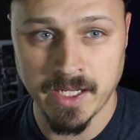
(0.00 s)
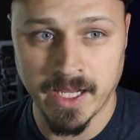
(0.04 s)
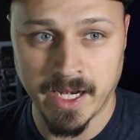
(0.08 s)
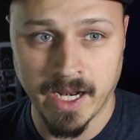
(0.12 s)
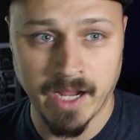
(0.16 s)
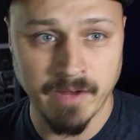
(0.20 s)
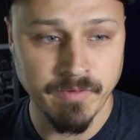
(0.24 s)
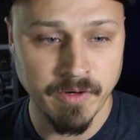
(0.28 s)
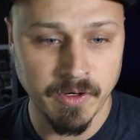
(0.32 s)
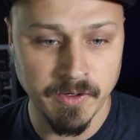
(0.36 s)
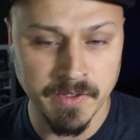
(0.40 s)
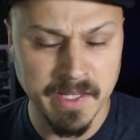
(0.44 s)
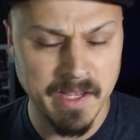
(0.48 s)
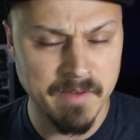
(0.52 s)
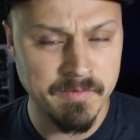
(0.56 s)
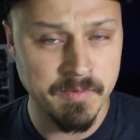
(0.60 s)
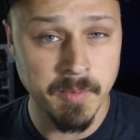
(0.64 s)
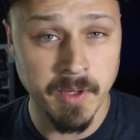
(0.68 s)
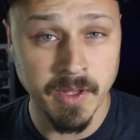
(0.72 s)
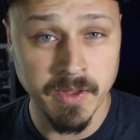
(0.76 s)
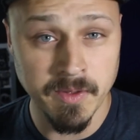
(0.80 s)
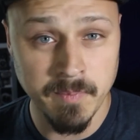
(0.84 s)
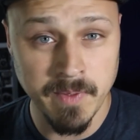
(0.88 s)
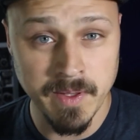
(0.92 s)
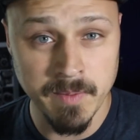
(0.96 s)
And I've heard that from
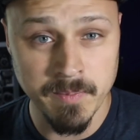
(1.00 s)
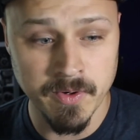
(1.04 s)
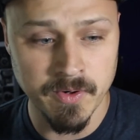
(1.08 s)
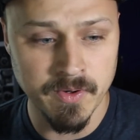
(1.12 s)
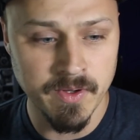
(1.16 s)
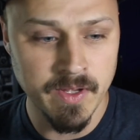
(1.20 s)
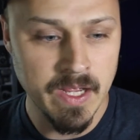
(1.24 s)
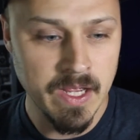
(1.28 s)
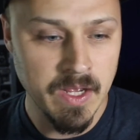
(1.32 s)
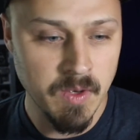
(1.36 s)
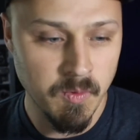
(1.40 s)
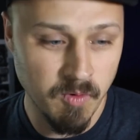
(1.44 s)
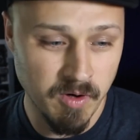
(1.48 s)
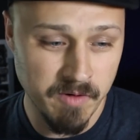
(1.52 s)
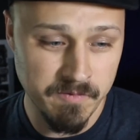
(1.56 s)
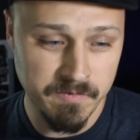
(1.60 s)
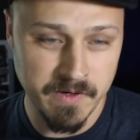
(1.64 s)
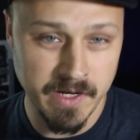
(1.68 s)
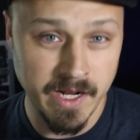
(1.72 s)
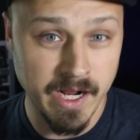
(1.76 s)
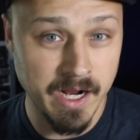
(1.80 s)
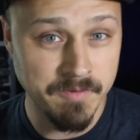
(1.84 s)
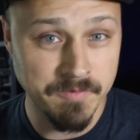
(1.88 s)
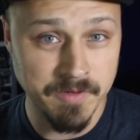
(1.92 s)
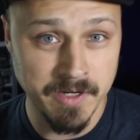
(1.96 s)
other people. One
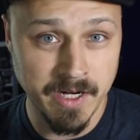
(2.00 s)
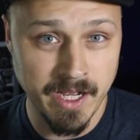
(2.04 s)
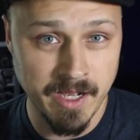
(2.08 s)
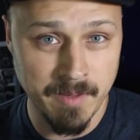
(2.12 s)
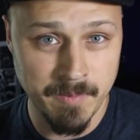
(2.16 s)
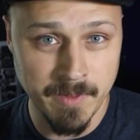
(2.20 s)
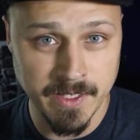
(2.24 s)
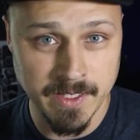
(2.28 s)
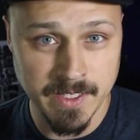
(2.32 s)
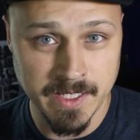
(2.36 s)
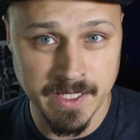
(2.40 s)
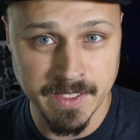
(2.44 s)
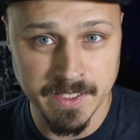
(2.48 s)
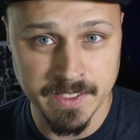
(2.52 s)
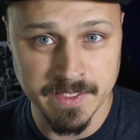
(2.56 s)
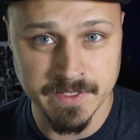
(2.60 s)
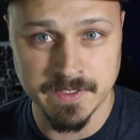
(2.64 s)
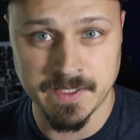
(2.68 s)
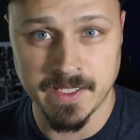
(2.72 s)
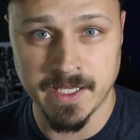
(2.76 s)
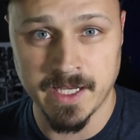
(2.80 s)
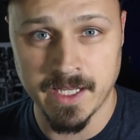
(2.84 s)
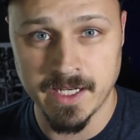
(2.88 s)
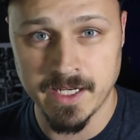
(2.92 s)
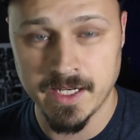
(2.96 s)
photographer commented on this
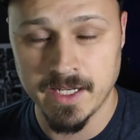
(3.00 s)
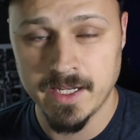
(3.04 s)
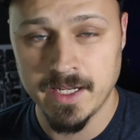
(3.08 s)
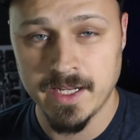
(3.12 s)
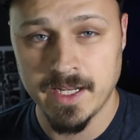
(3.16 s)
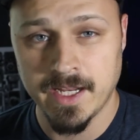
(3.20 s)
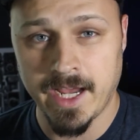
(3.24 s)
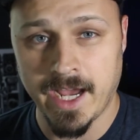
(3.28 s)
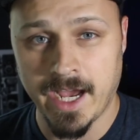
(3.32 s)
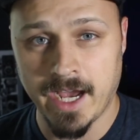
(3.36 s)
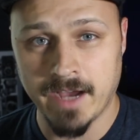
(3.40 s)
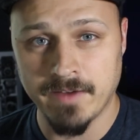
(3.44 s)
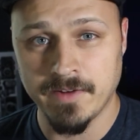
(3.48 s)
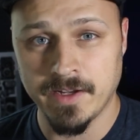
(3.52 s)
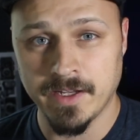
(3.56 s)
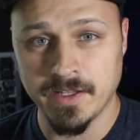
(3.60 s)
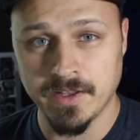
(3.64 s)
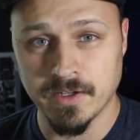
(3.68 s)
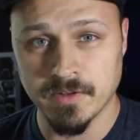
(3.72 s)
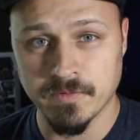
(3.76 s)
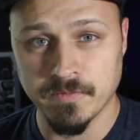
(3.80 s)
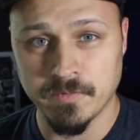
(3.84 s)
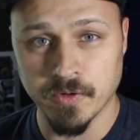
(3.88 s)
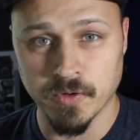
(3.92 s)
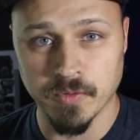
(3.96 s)
that having
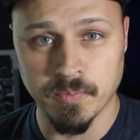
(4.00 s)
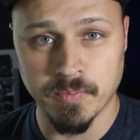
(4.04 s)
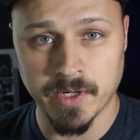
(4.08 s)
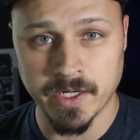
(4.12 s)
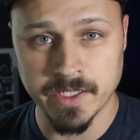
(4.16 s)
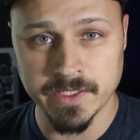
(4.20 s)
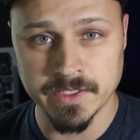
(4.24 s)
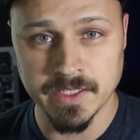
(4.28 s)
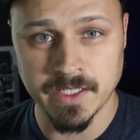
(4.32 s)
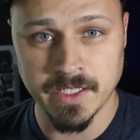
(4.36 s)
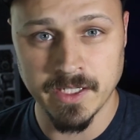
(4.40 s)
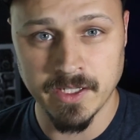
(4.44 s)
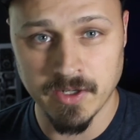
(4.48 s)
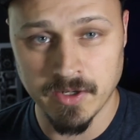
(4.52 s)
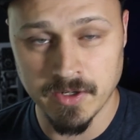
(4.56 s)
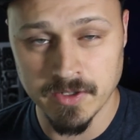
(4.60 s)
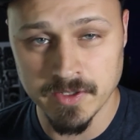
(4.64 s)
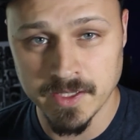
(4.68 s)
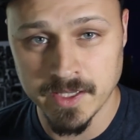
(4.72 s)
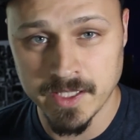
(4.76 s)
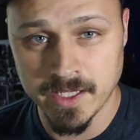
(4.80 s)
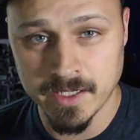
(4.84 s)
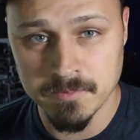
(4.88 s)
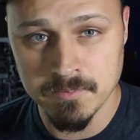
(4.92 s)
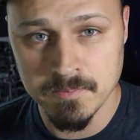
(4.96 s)
their full pricing
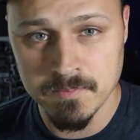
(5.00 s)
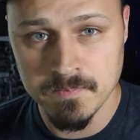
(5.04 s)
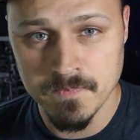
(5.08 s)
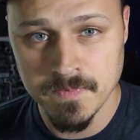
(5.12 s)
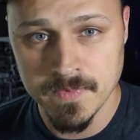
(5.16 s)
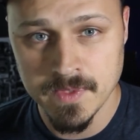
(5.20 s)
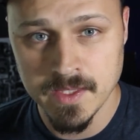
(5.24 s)
hurt them